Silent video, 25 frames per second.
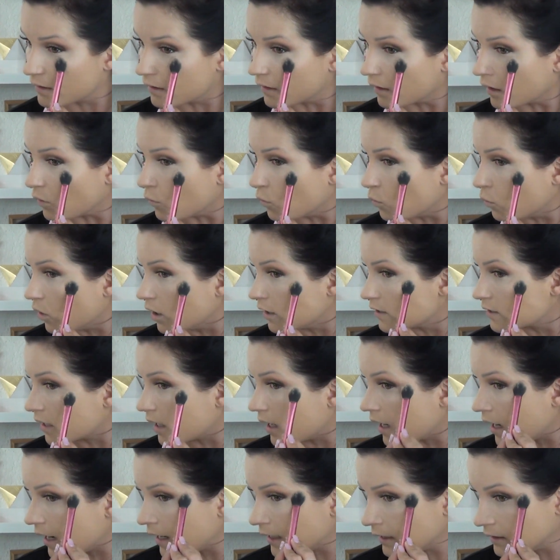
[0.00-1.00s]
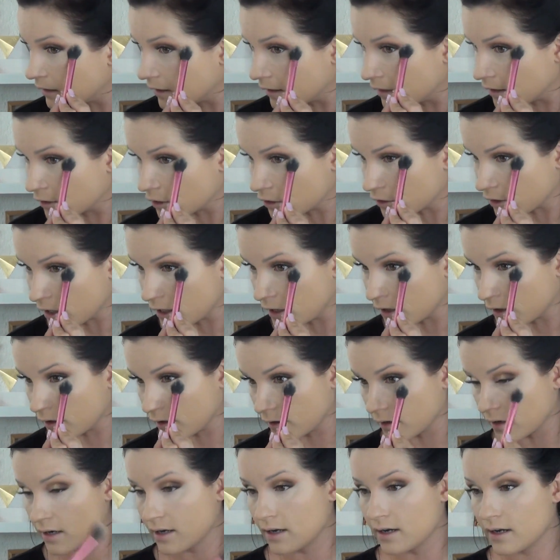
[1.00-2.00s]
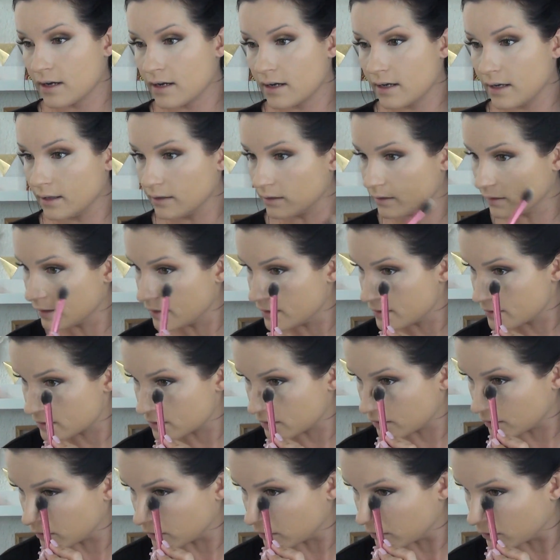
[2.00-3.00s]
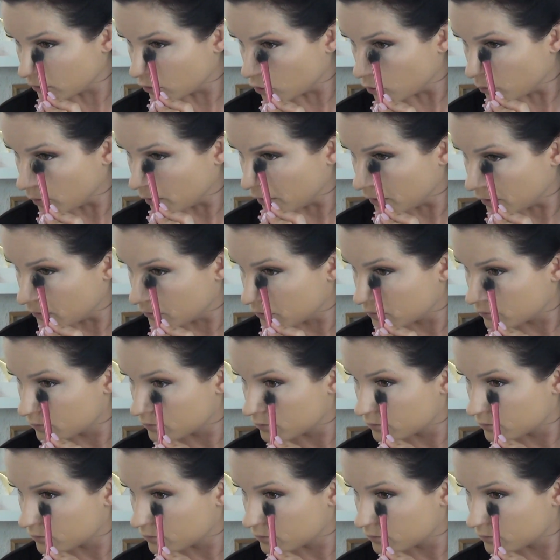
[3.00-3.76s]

and I want to highlight under here at least a little bit.